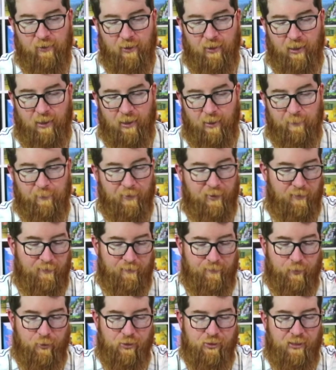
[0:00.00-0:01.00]
Um,
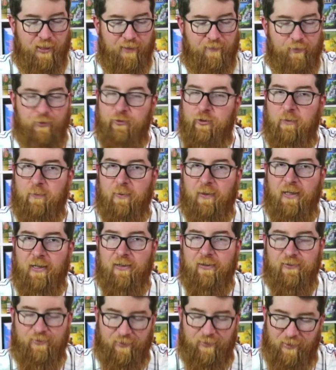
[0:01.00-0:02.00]
unfortunately, for solo
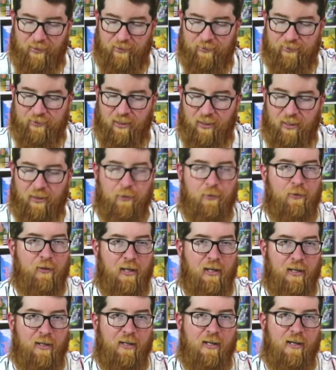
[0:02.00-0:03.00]
players, there's not a whole
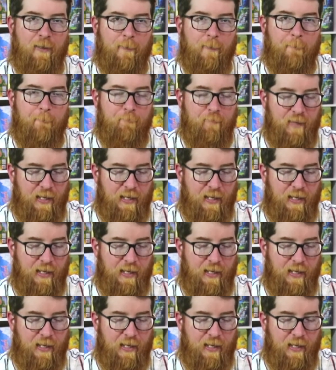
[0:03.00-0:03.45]
lot here.